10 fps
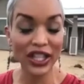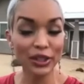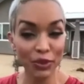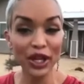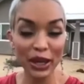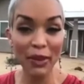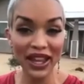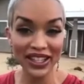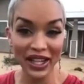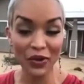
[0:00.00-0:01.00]
That's pretty
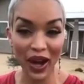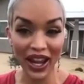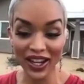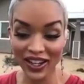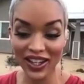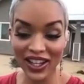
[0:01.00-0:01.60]
amazing, right?